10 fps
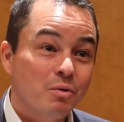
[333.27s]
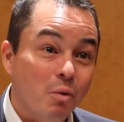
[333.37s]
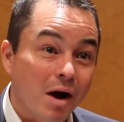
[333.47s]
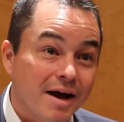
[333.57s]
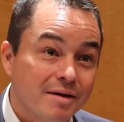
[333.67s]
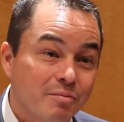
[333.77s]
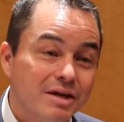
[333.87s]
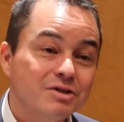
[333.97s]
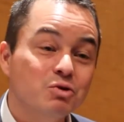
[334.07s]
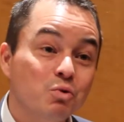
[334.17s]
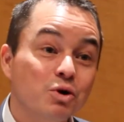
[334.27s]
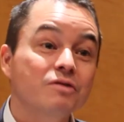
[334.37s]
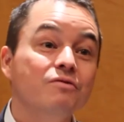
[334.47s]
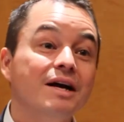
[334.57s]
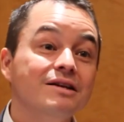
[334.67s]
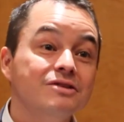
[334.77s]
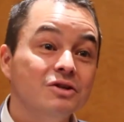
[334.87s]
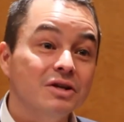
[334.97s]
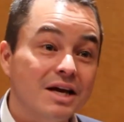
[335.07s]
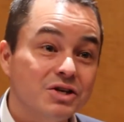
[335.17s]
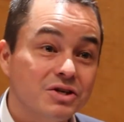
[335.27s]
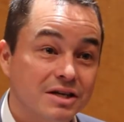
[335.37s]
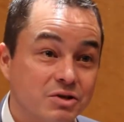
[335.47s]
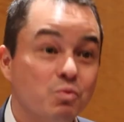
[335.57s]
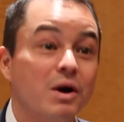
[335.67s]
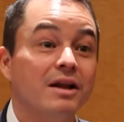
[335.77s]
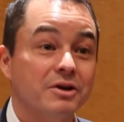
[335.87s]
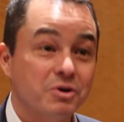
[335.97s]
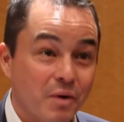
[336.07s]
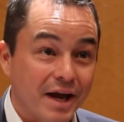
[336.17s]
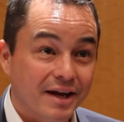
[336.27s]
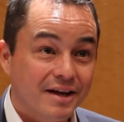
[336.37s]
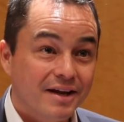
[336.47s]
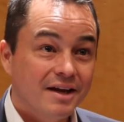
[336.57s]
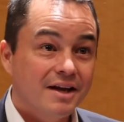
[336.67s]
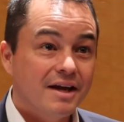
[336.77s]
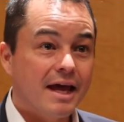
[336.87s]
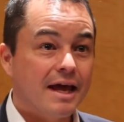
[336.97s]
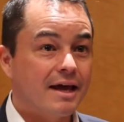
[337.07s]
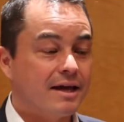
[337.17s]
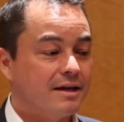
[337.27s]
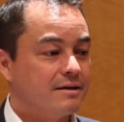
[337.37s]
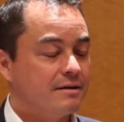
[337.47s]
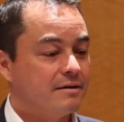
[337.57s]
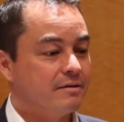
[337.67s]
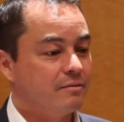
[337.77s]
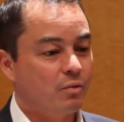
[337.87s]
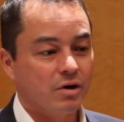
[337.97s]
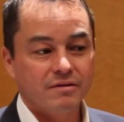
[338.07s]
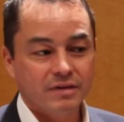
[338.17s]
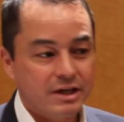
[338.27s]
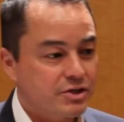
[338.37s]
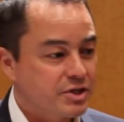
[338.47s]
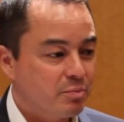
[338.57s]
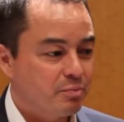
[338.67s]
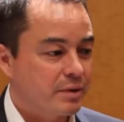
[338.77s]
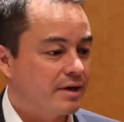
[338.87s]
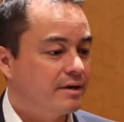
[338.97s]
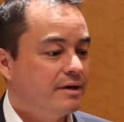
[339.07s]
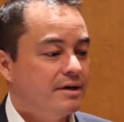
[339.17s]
Why? Because the work of reconciliation is well underway. And work of leadership, the